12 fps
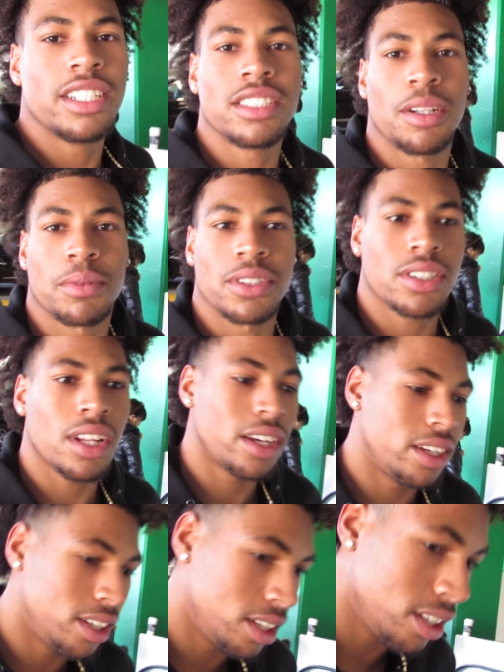This up to slight.
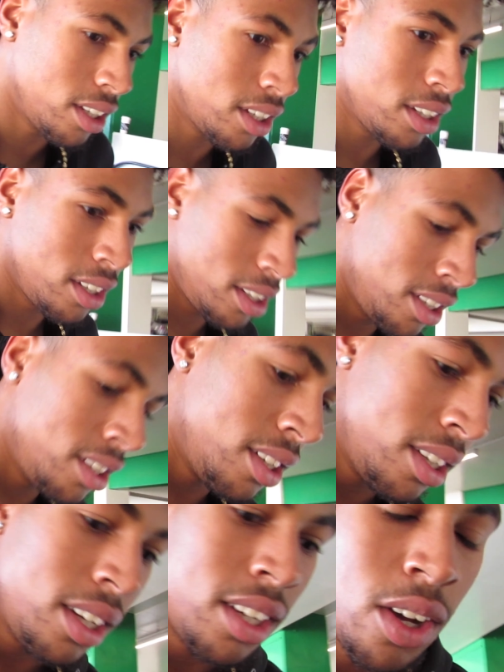
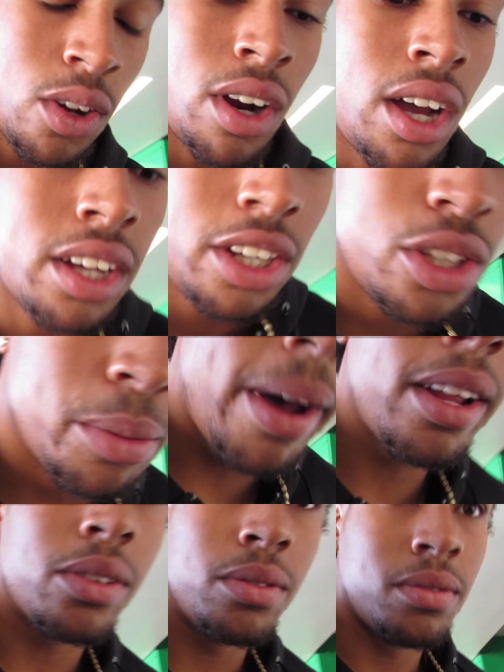Put on am left.
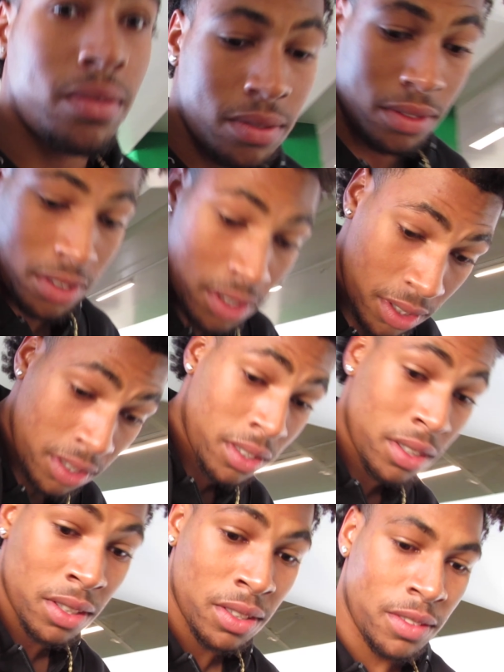that's what
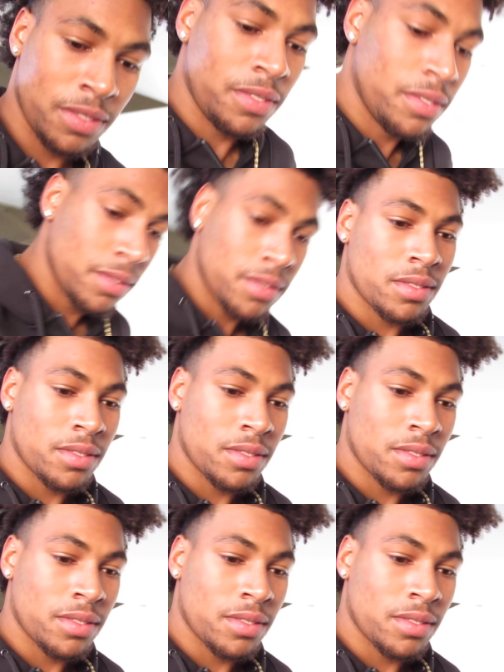you're trying to tell.